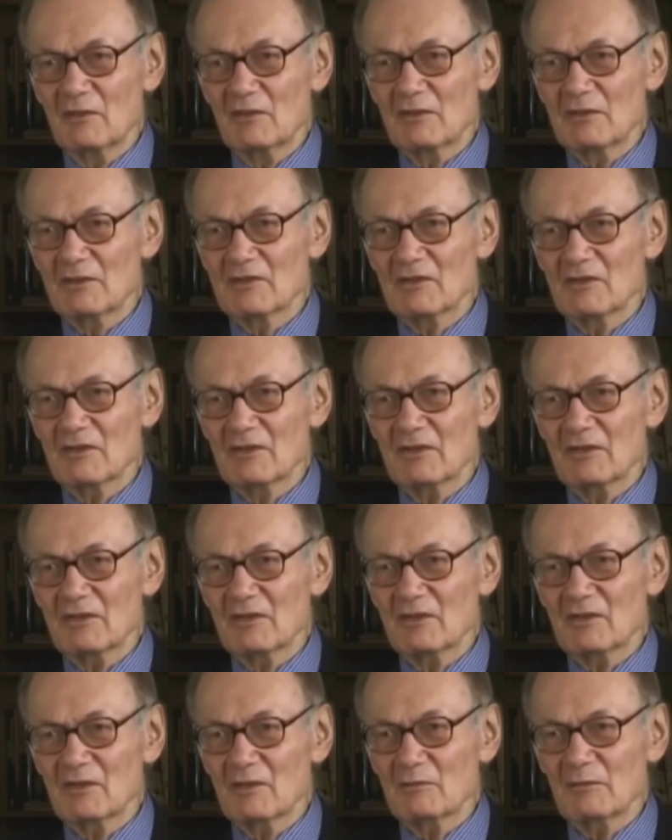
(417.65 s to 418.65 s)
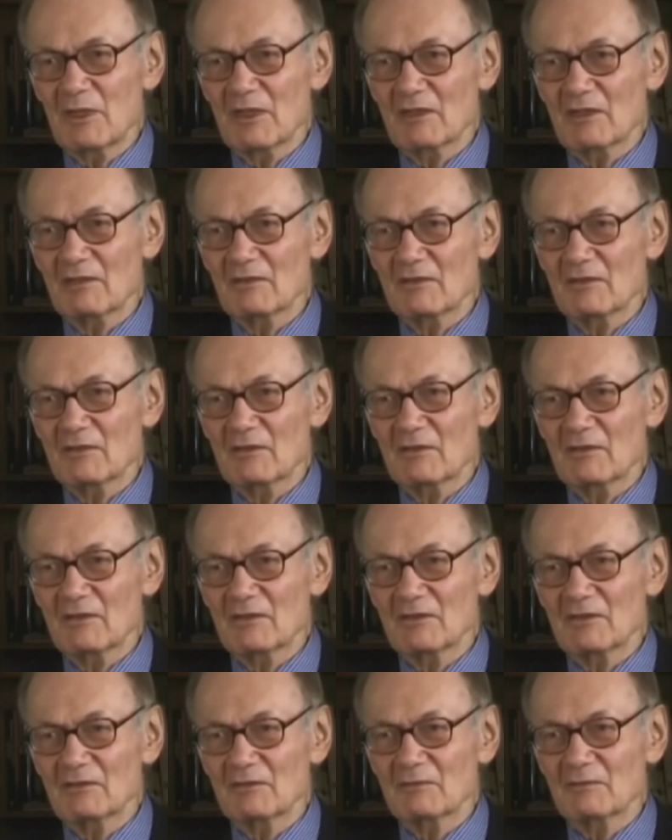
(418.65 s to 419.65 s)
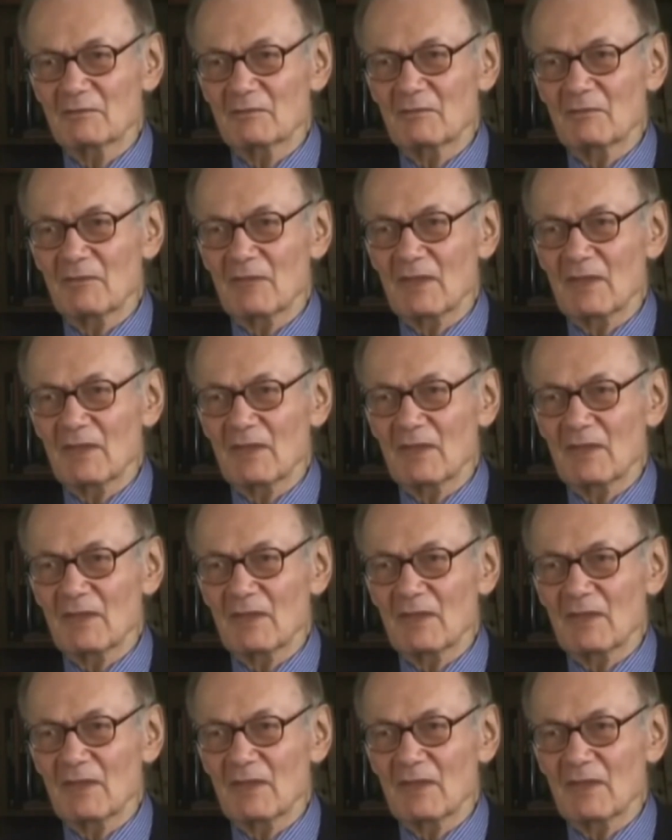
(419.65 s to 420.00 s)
or inserted into your model of the universe.